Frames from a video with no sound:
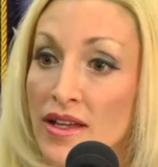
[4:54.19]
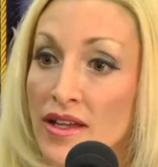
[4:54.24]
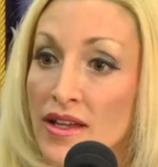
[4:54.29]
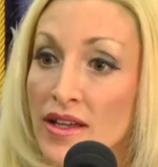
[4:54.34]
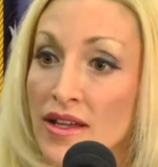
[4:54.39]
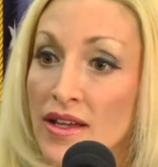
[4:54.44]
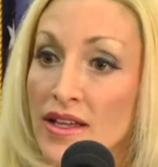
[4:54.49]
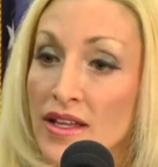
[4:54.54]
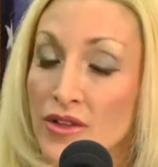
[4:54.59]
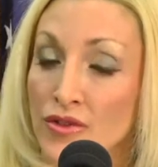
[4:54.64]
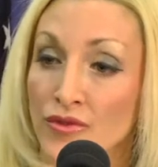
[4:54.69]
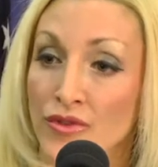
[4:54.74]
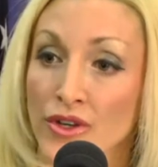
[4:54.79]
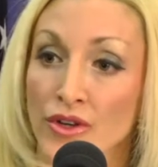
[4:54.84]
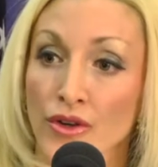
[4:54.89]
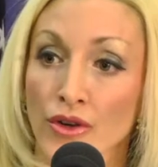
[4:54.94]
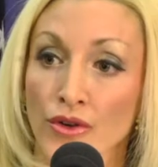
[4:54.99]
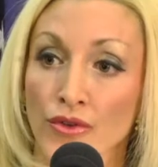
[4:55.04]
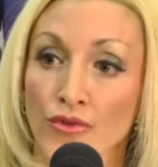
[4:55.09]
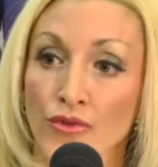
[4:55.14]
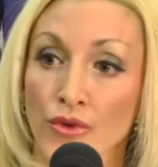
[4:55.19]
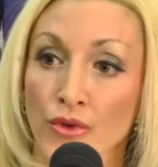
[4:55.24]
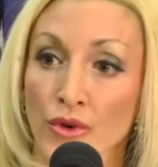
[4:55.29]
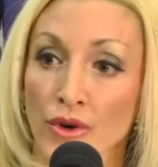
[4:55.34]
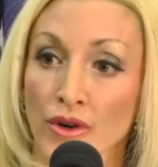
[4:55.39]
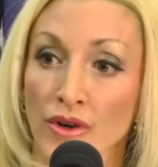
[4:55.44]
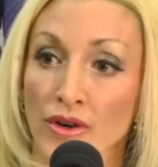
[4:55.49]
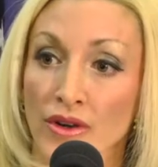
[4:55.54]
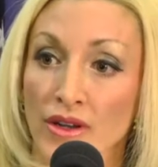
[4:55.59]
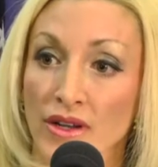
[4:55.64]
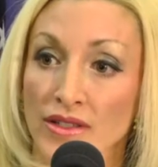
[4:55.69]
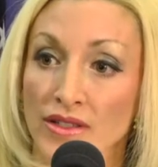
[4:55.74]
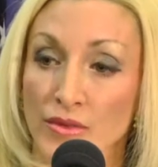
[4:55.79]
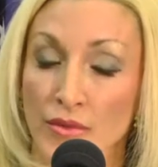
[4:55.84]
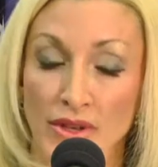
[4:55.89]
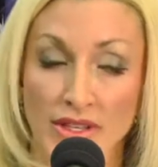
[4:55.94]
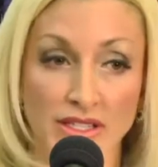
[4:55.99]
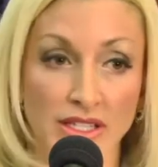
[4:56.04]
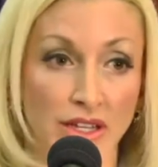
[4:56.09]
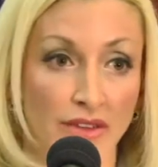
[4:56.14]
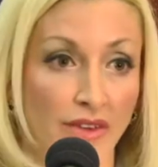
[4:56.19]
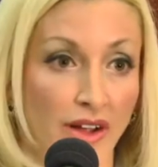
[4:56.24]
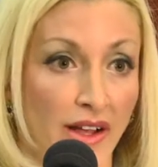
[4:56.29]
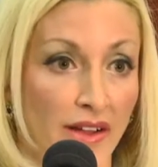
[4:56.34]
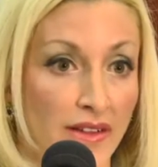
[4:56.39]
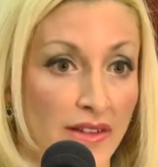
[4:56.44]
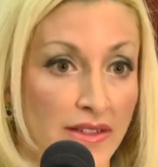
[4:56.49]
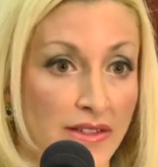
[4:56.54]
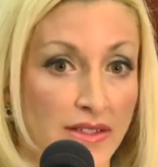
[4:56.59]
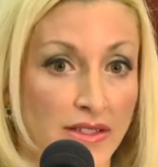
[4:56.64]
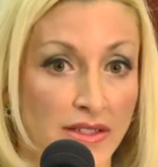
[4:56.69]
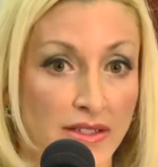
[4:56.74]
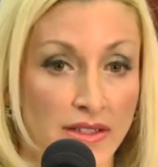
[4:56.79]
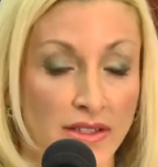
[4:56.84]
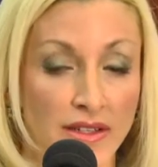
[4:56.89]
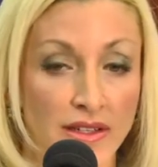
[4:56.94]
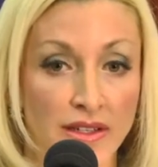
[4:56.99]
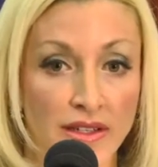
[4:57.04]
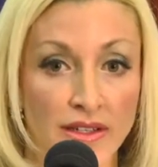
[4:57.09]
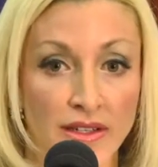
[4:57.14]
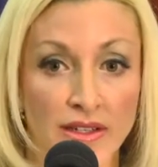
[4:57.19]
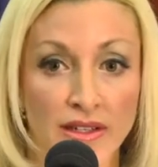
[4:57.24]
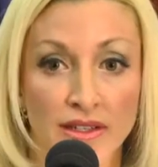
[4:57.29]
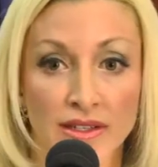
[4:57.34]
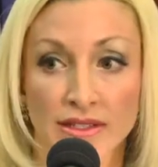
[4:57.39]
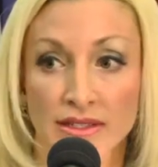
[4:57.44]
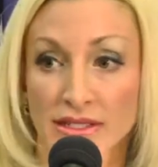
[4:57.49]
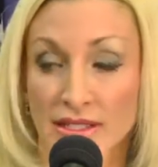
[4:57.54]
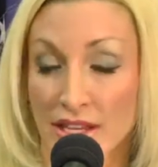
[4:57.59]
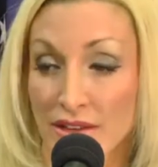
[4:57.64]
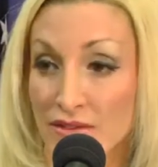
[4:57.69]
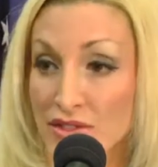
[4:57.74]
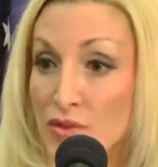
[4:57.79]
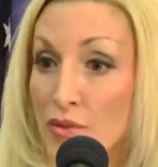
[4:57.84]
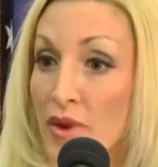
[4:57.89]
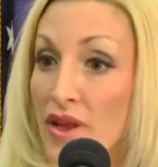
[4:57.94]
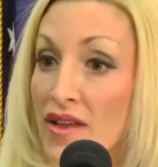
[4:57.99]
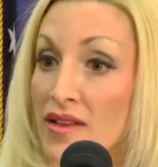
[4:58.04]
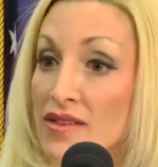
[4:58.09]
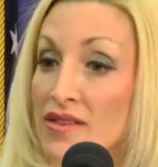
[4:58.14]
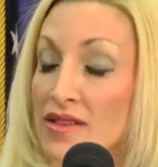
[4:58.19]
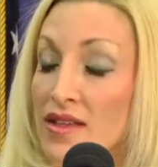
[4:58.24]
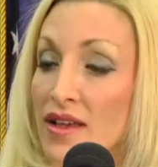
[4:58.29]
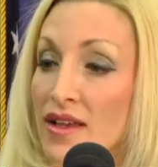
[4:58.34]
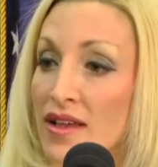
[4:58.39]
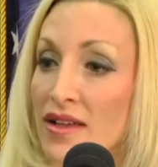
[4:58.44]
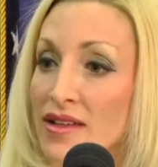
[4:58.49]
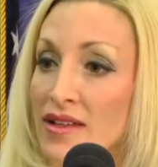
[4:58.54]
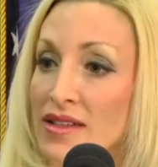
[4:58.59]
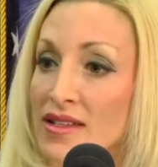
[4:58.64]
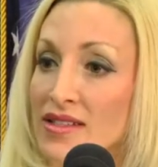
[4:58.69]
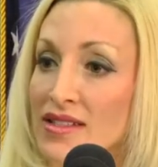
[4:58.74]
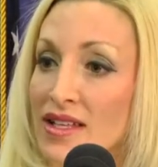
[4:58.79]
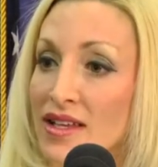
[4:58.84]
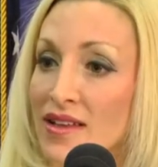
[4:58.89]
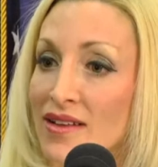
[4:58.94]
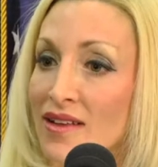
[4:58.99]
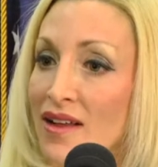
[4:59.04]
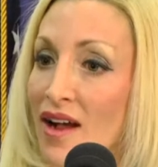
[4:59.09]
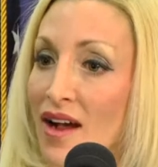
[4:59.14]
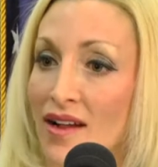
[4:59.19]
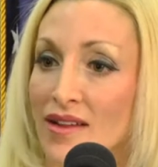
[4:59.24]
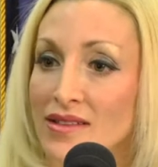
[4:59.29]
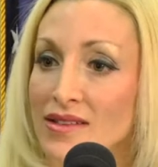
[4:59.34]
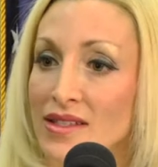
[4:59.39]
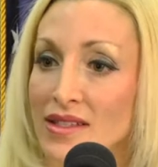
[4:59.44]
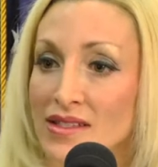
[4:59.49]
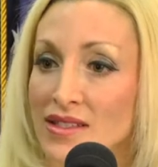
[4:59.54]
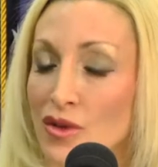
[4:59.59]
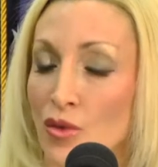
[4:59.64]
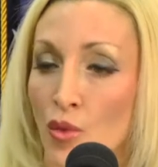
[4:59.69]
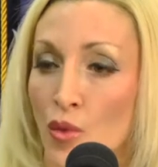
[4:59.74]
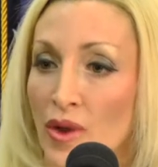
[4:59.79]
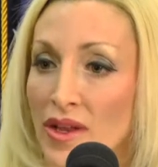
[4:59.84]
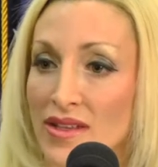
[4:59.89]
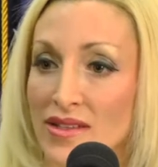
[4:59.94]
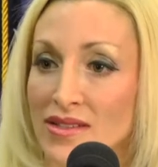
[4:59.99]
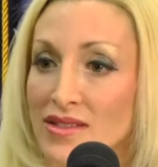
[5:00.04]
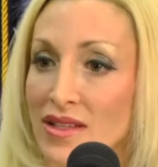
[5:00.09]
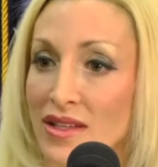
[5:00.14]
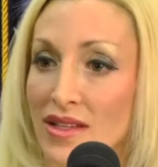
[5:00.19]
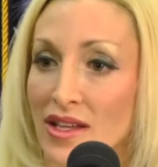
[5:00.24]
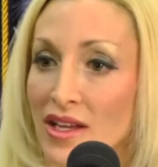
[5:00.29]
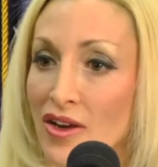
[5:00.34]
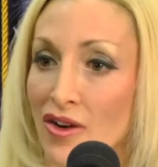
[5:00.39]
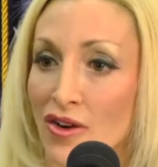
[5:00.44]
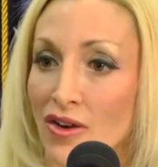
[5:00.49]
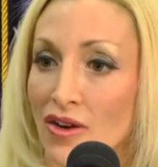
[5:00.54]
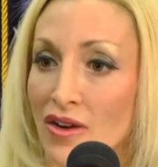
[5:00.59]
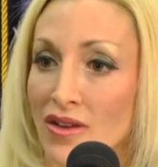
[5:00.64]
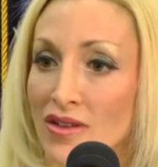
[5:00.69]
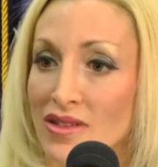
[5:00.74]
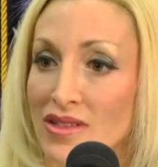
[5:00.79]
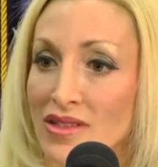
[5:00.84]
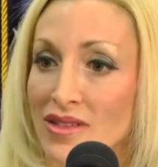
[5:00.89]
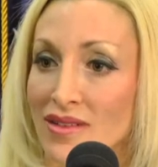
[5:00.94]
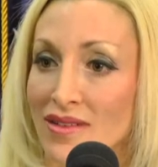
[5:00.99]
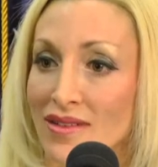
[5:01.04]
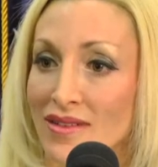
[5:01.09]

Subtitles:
in Vero for a domestic violence safe space, and he said, God doesn't waste any hurt.